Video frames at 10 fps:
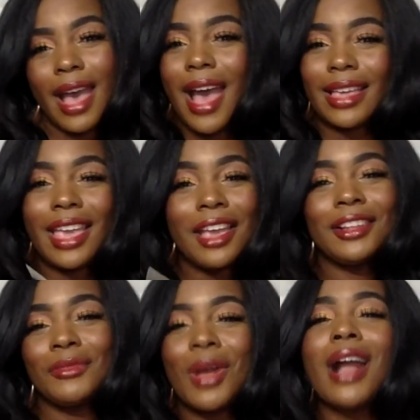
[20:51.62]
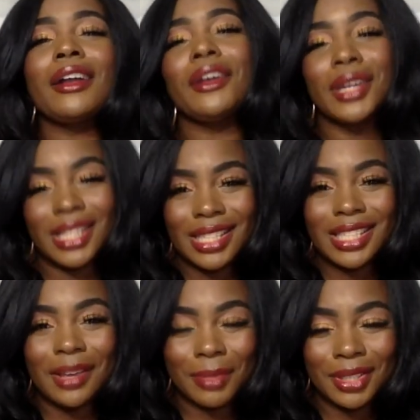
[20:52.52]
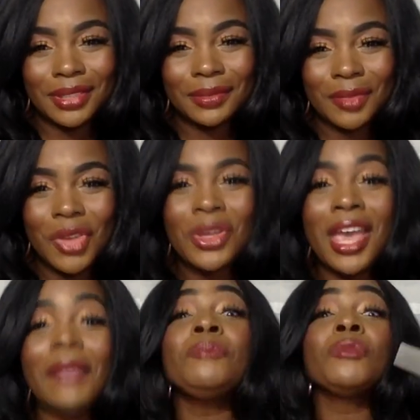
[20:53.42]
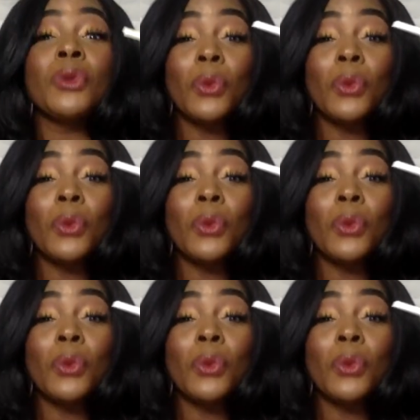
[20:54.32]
I can't rock her in the summer, okay?